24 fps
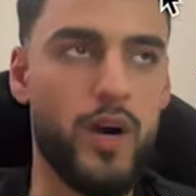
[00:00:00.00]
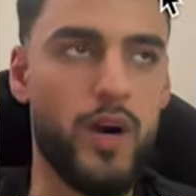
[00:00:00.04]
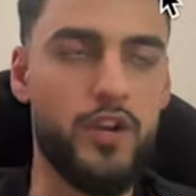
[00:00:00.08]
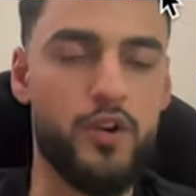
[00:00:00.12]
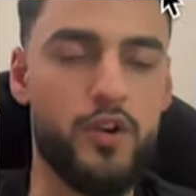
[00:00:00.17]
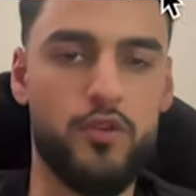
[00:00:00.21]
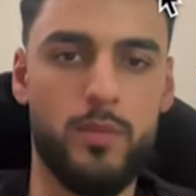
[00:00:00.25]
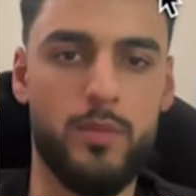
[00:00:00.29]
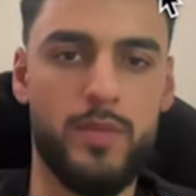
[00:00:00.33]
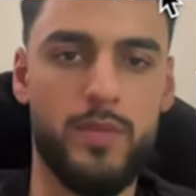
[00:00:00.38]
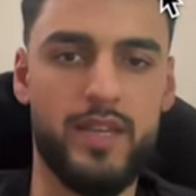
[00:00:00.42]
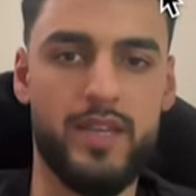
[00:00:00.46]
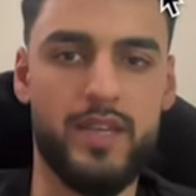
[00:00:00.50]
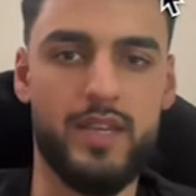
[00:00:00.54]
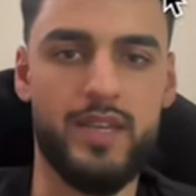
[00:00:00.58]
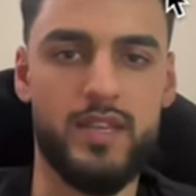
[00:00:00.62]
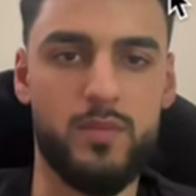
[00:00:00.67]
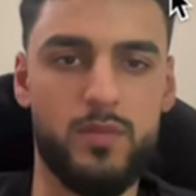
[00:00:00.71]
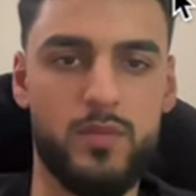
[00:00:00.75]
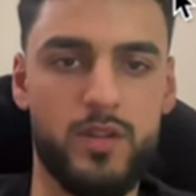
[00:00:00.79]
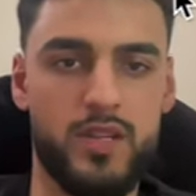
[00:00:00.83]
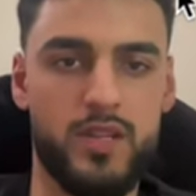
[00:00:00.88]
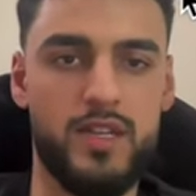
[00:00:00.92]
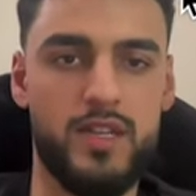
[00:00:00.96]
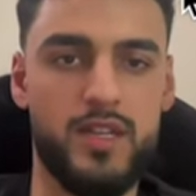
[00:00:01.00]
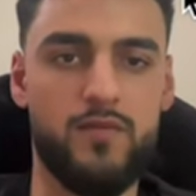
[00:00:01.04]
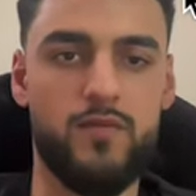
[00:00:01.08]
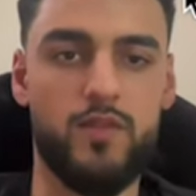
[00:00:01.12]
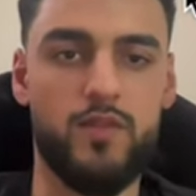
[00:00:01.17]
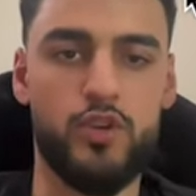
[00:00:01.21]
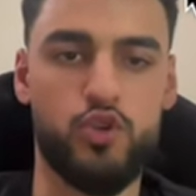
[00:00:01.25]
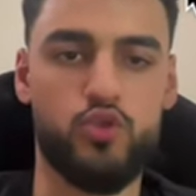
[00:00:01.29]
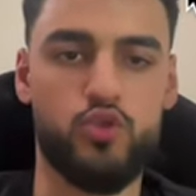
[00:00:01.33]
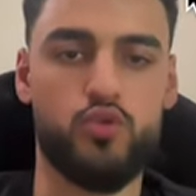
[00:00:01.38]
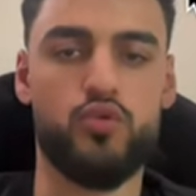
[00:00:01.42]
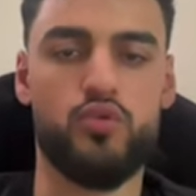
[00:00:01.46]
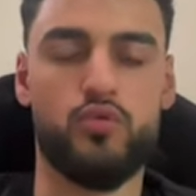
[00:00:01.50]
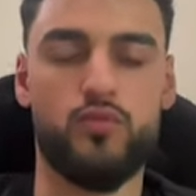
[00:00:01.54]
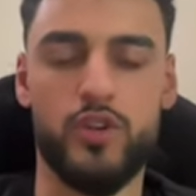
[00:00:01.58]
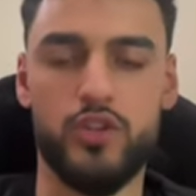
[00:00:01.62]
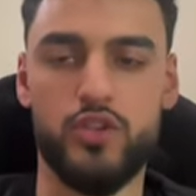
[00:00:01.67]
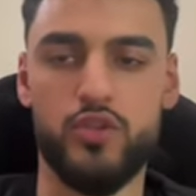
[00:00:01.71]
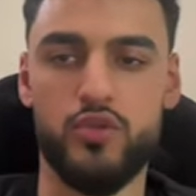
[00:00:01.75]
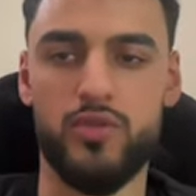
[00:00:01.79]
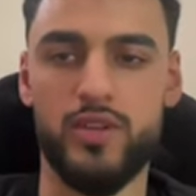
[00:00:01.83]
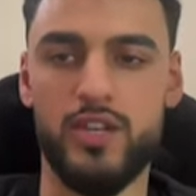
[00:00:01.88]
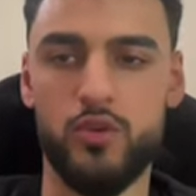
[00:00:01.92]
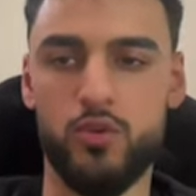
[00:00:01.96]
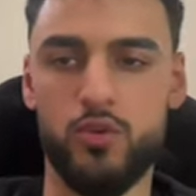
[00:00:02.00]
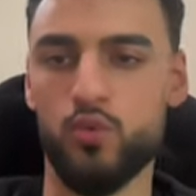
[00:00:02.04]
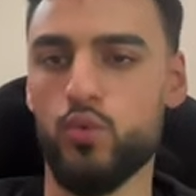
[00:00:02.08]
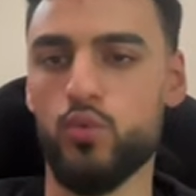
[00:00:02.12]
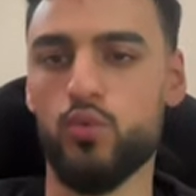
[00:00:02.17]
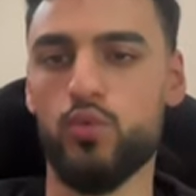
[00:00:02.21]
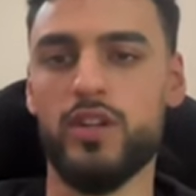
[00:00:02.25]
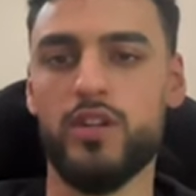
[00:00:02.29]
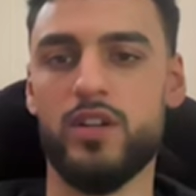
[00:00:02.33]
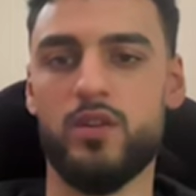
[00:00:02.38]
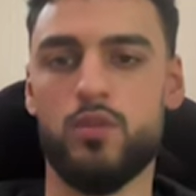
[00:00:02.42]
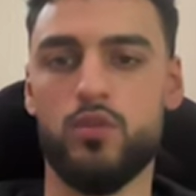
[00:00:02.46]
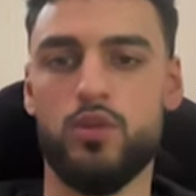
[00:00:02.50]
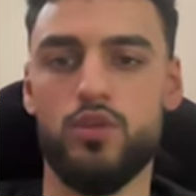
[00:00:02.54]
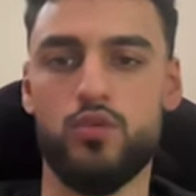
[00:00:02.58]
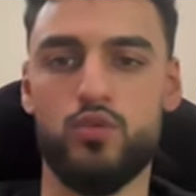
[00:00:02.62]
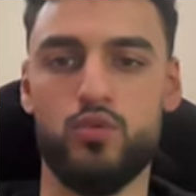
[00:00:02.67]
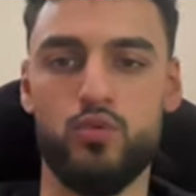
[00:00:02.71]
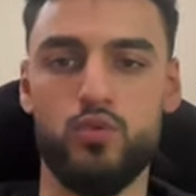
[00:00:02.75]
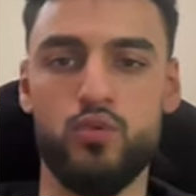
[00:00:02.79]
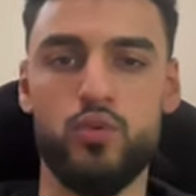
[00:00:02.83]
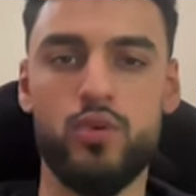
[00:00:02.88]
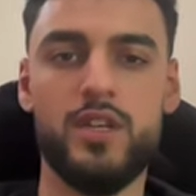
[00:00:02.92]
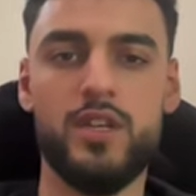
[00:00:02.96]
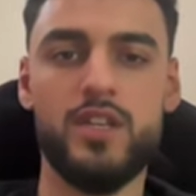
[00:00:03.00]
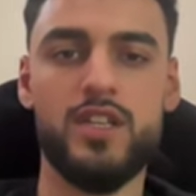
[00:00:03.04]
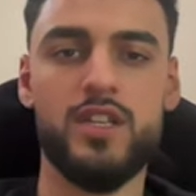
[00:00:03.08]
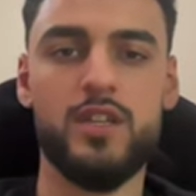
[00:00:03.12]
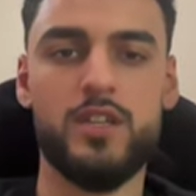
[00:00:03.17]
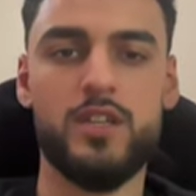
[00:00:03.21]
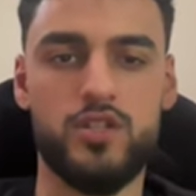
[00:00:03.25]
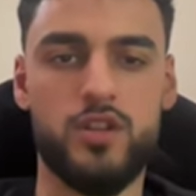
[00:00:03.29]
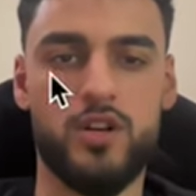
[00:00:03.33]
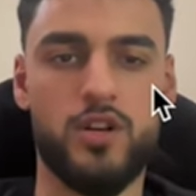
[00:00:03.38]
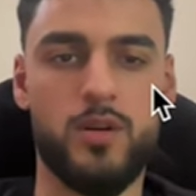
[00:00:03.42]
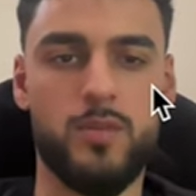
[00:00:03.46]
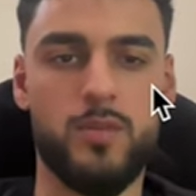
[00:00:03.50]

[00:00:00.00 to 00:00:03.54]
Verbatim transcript: you're not making any money and what you need to do in order to start